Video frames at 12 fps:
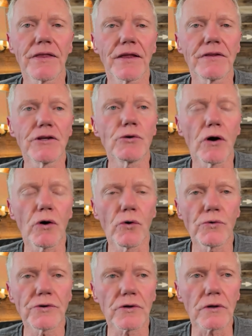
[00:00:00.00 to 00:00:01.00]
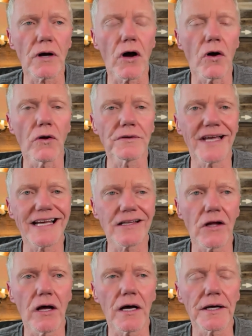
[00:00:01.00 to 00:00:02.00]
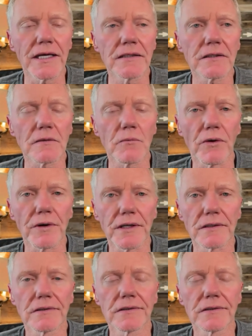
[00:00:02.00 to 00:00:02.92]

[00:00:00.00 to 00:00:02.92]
that you own her all night long into the morning.